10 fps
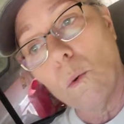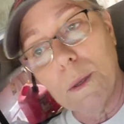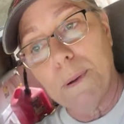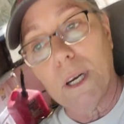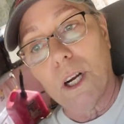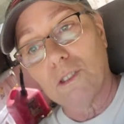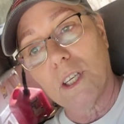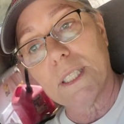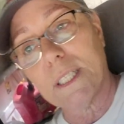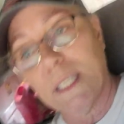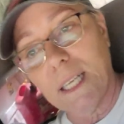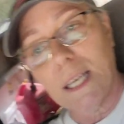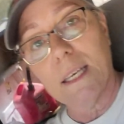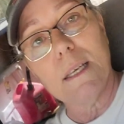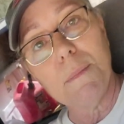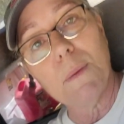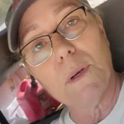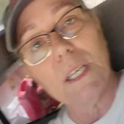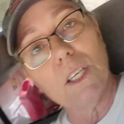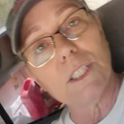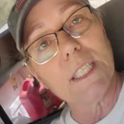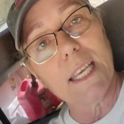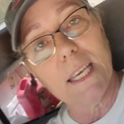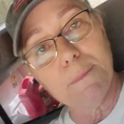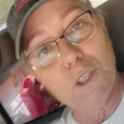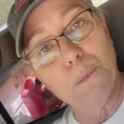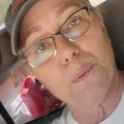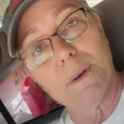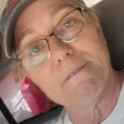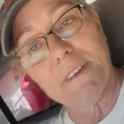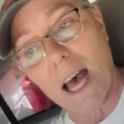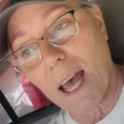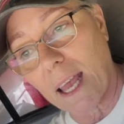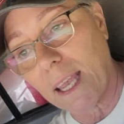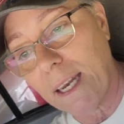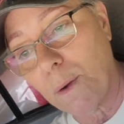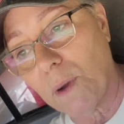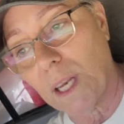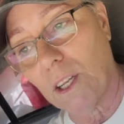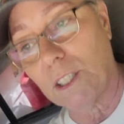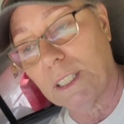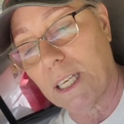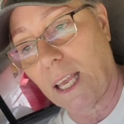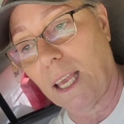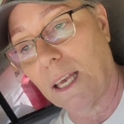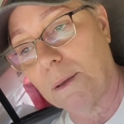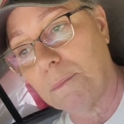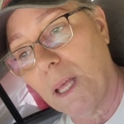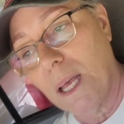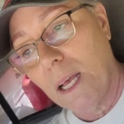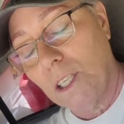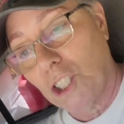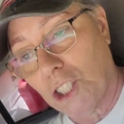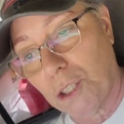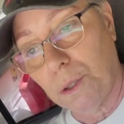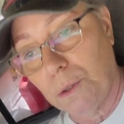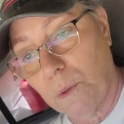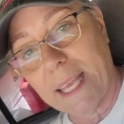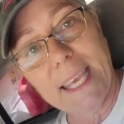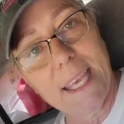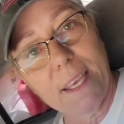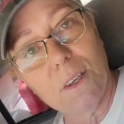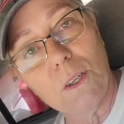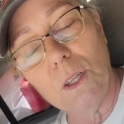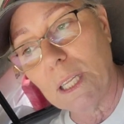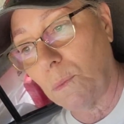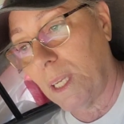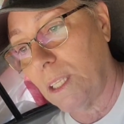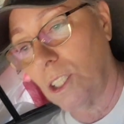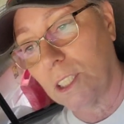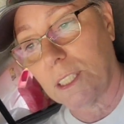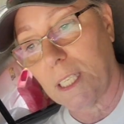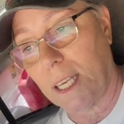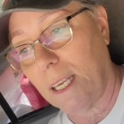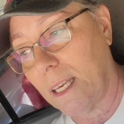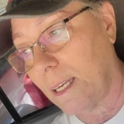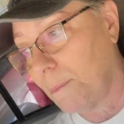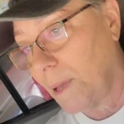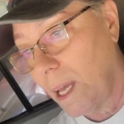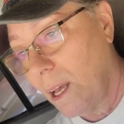we put our trust in Him and we look to Him to provide and we look to Him to heal and we look to Him